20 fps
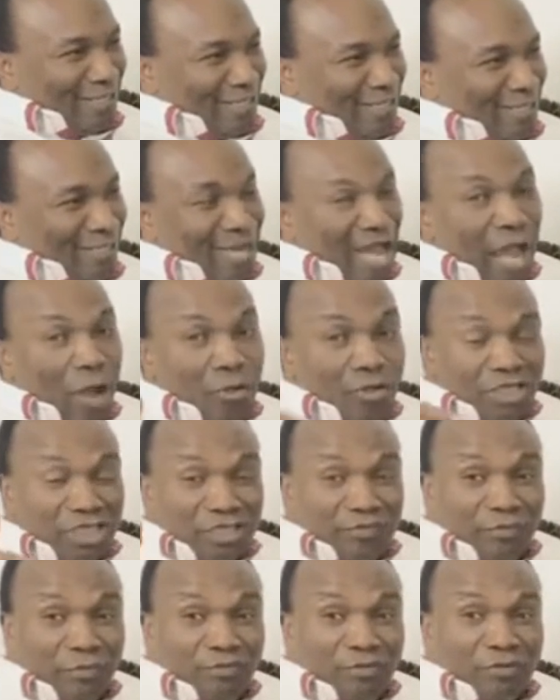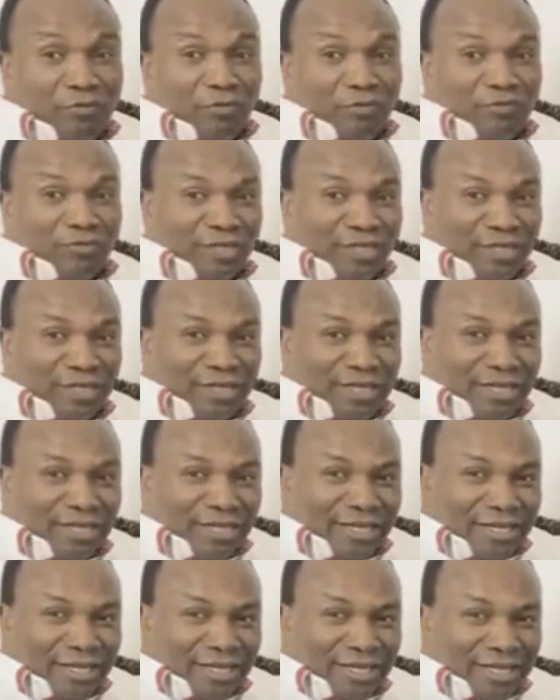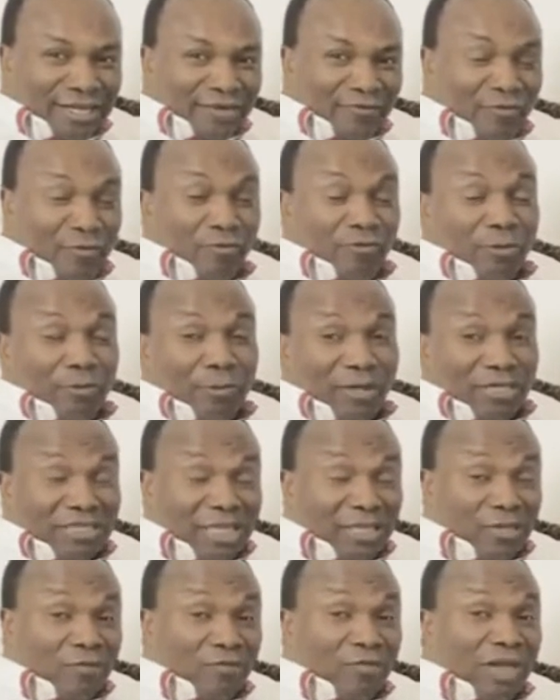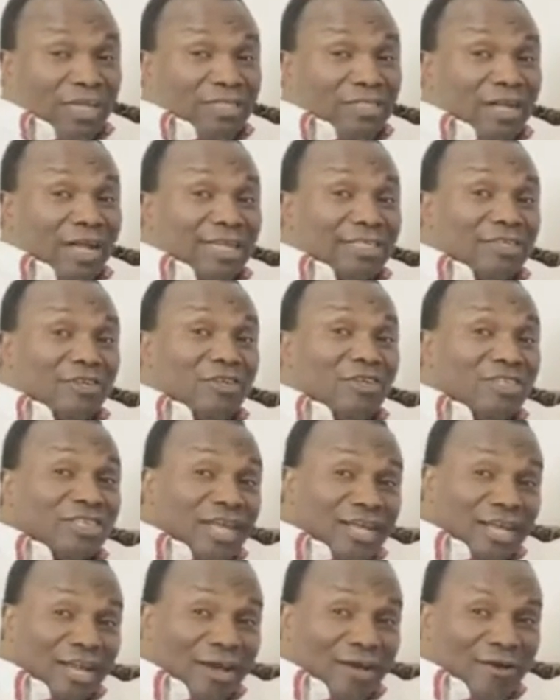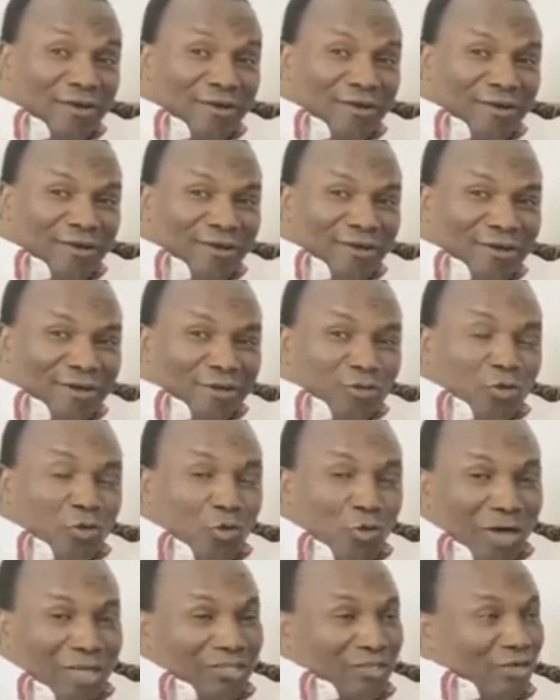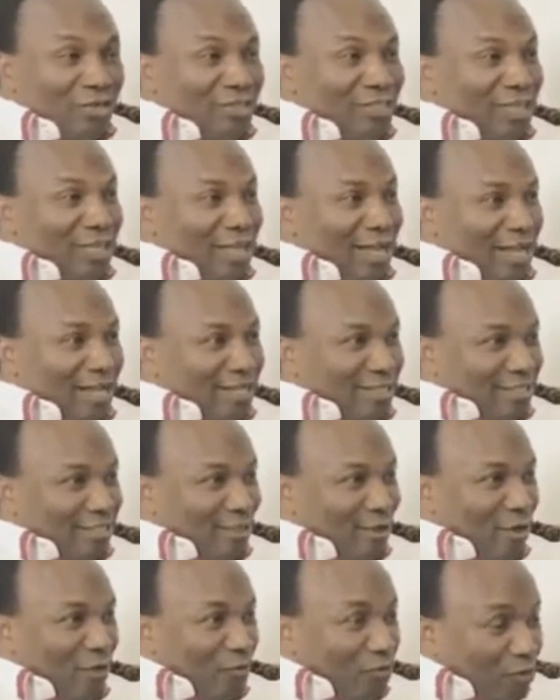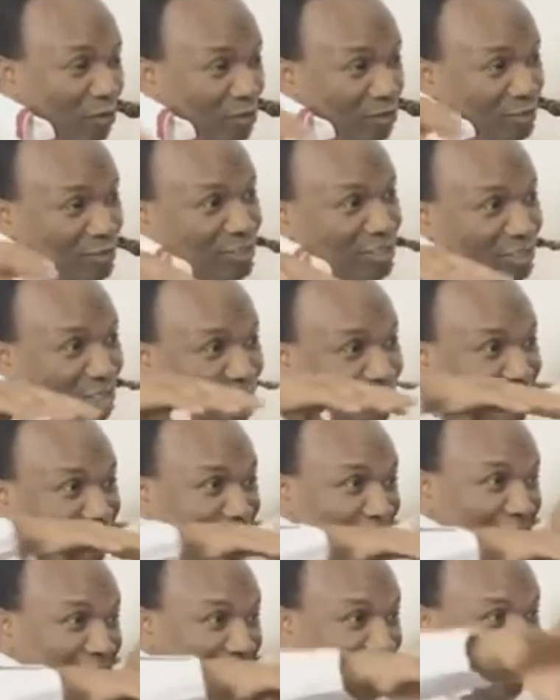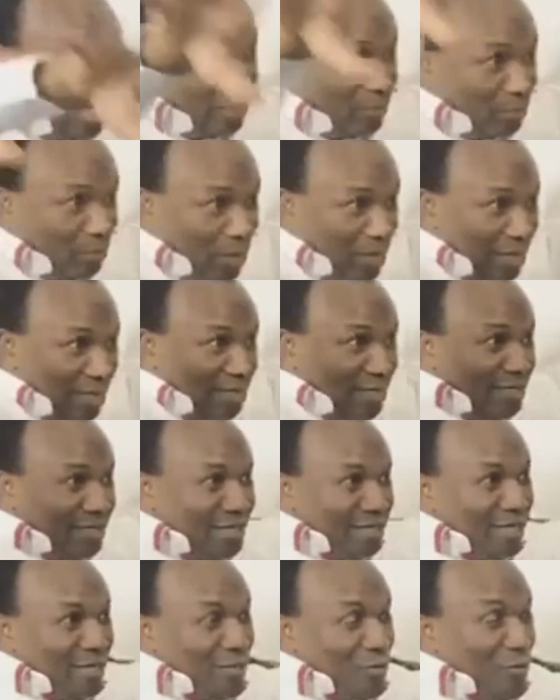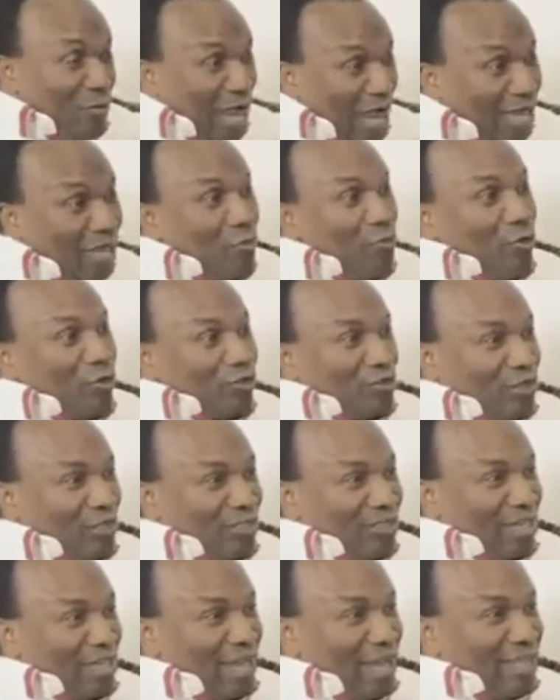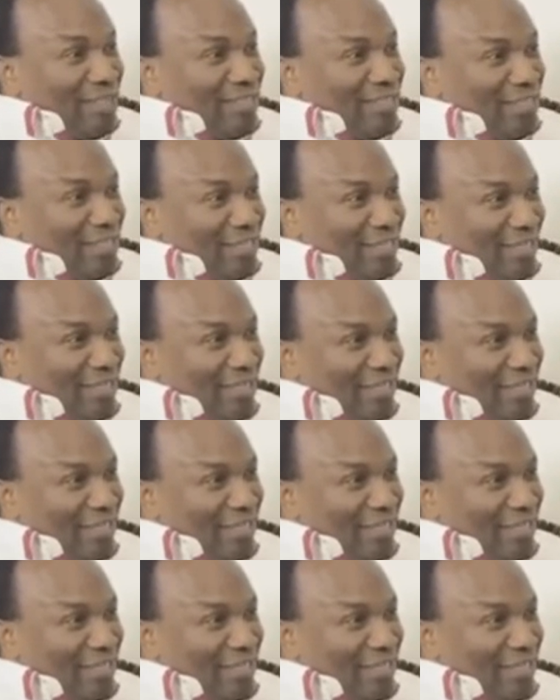Now it is 50-50. 50% of Nigeria is Christian now. So who has Christianized? Of course, Christianity has spread. We are the ones Christianizing.